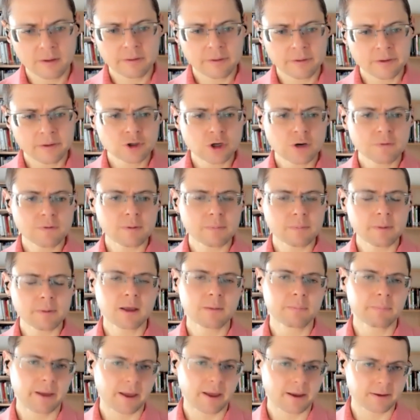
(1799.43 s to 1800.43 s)
Did you ever make
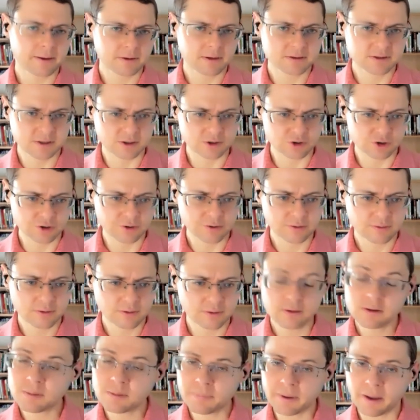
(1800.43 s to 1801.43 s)
a bad decision
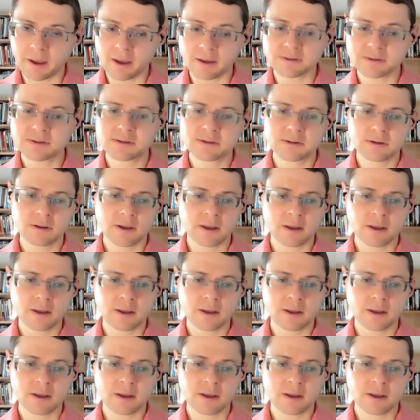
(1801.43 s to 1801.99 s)
in the past?